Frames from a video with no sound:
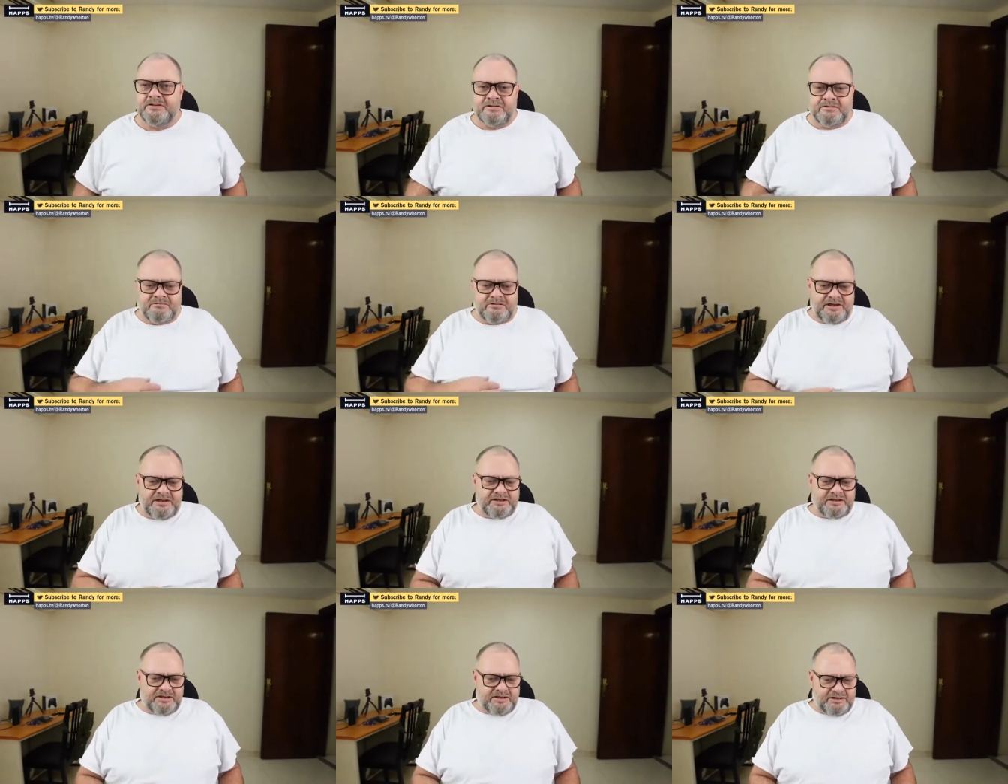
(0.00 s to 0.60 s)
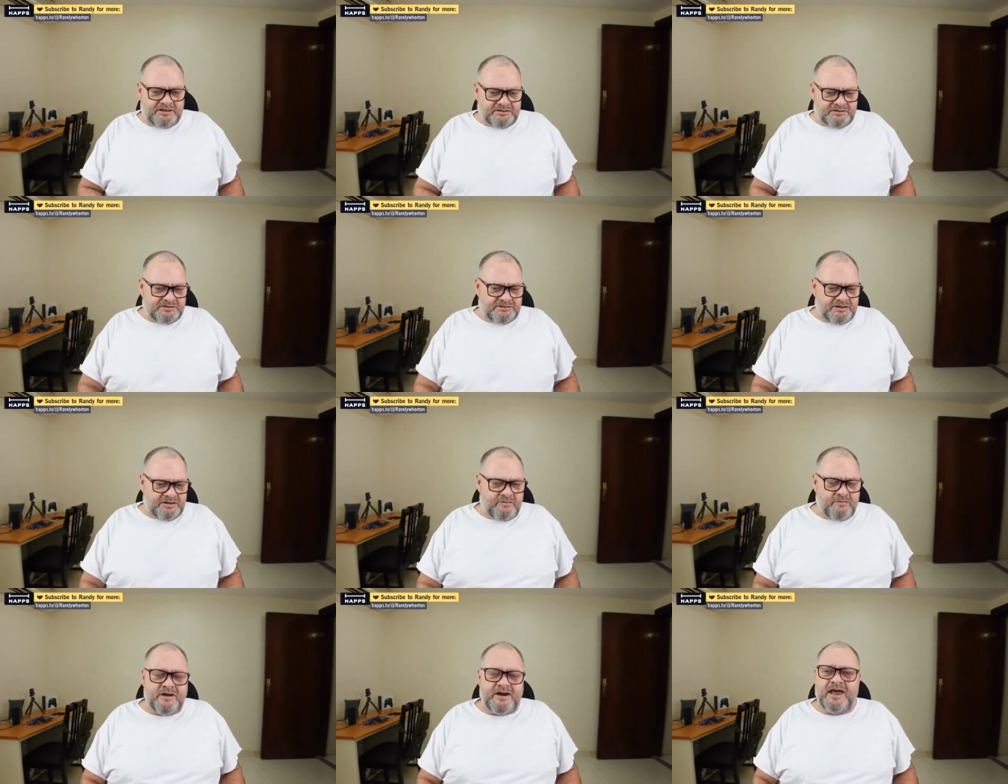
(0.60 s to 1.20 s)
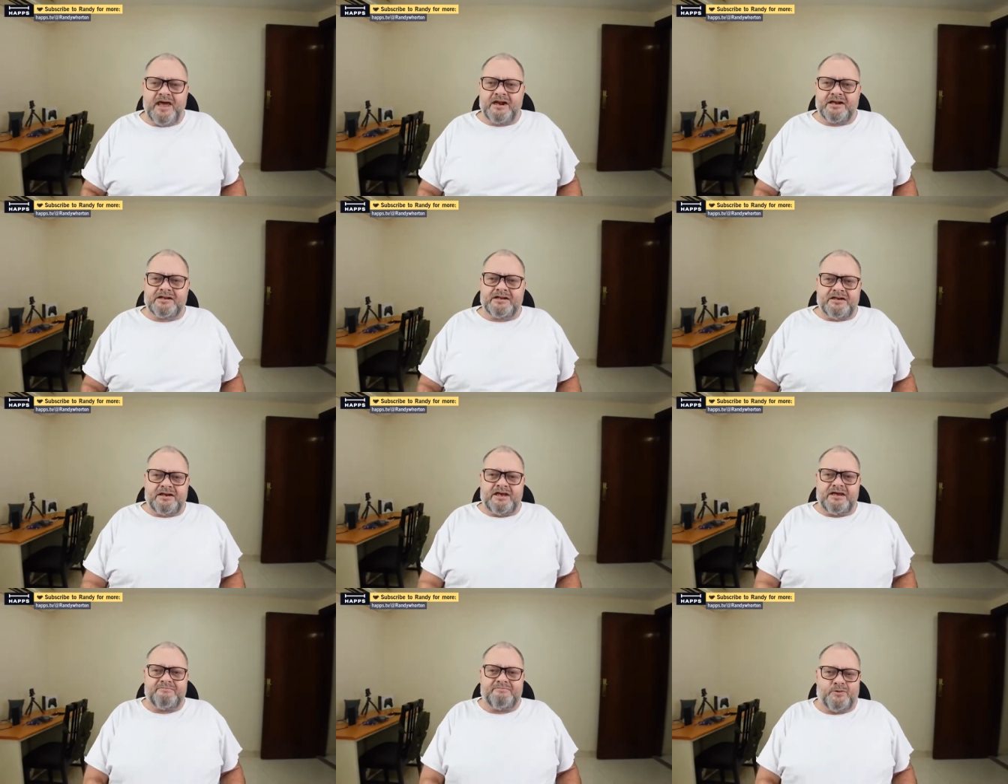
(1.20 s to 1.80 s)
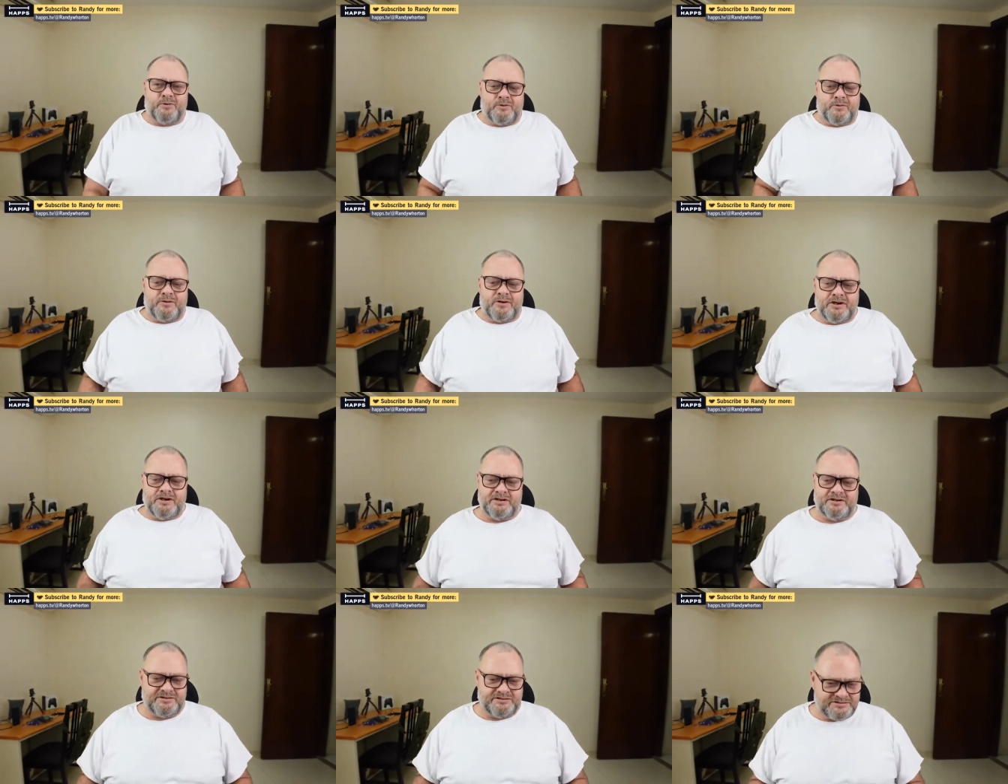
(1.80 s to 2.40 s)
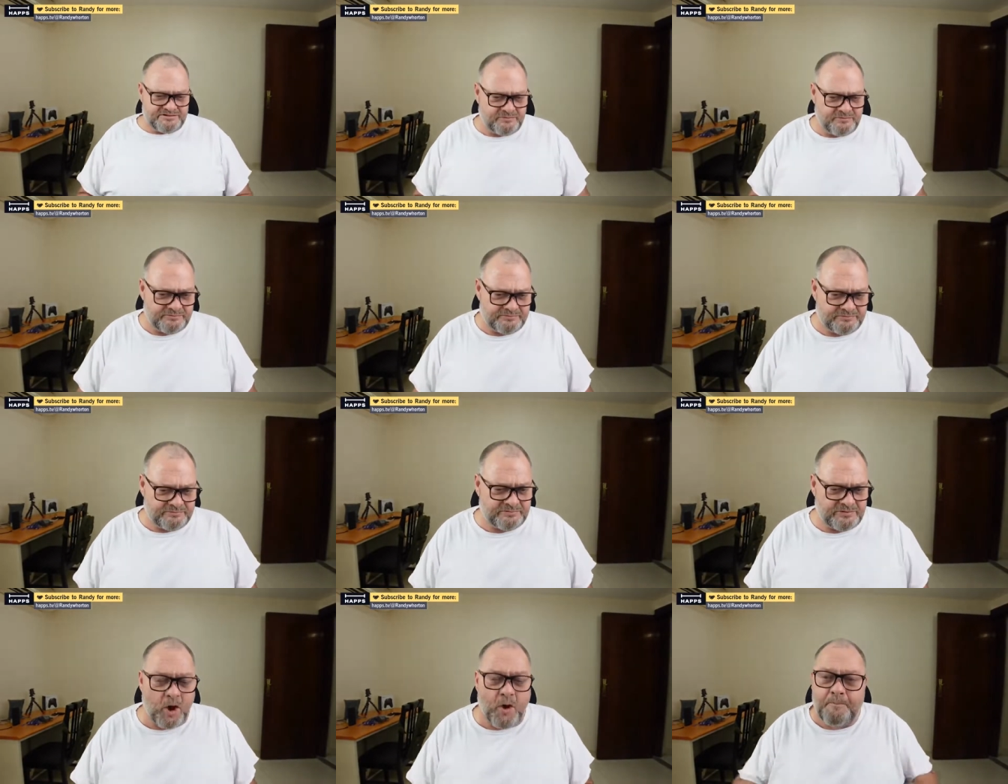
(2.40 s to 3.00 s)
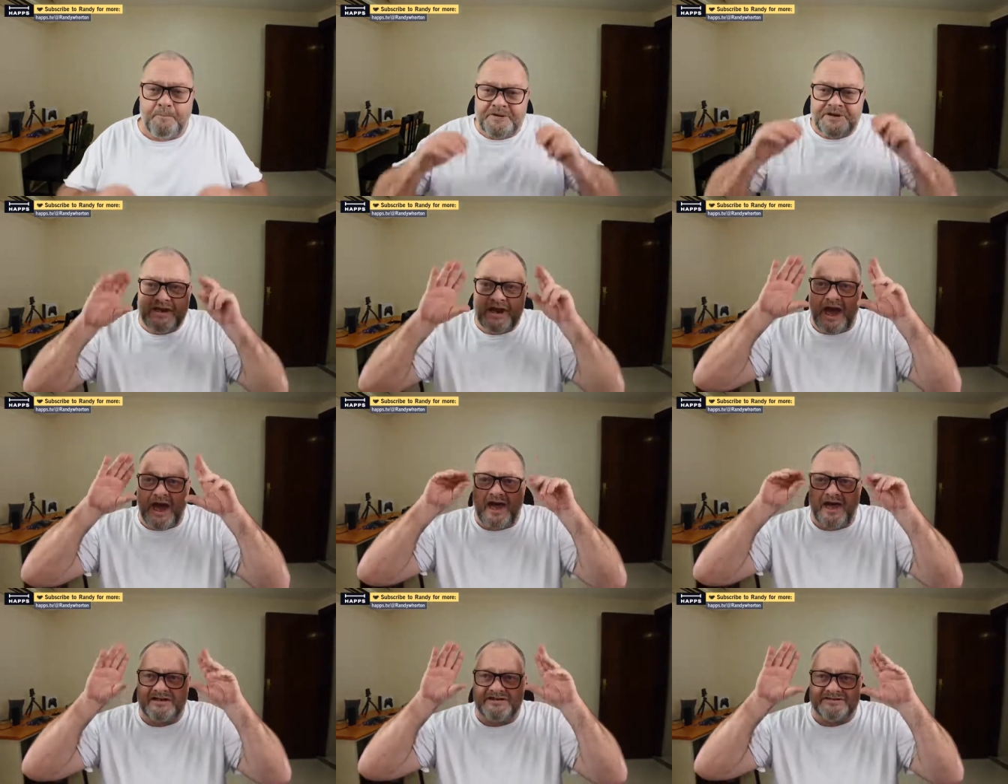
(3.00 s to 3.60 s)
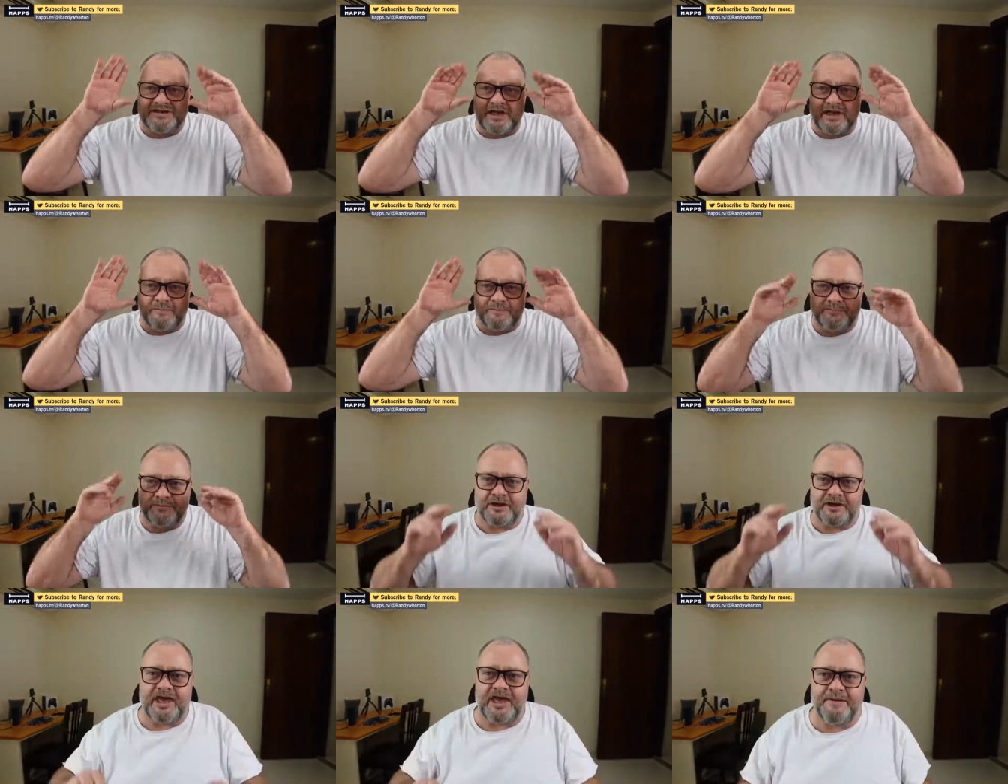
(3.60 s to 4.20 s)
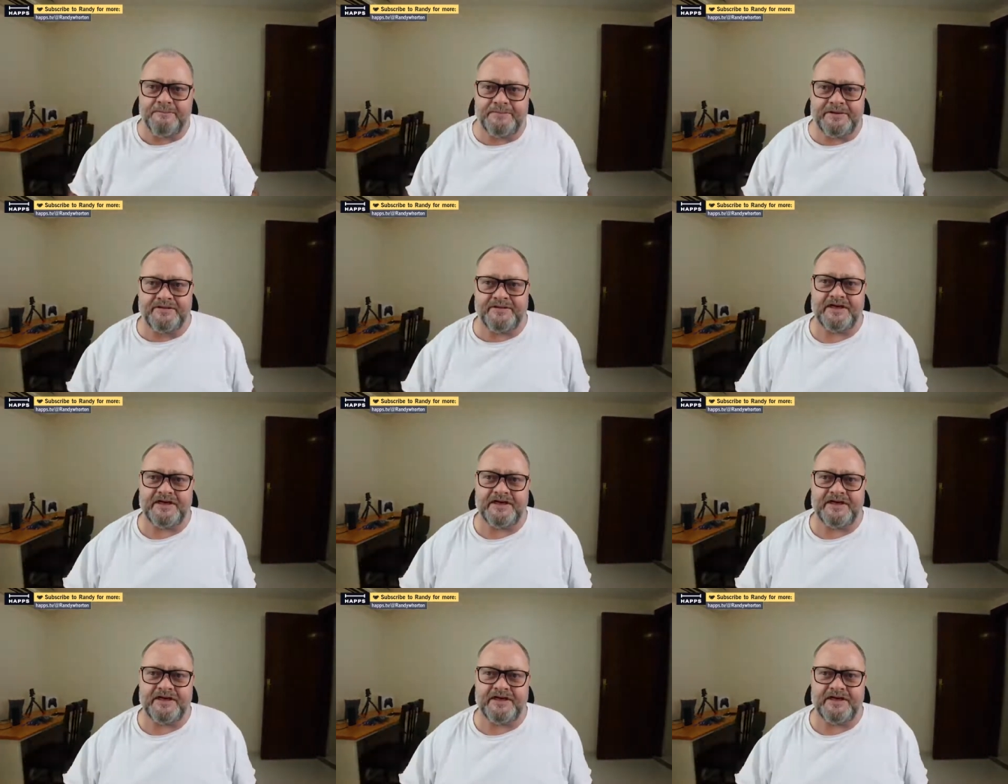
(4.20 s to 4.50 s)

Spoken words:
Really. Quit acting like morons. Open your eyes up. You can't be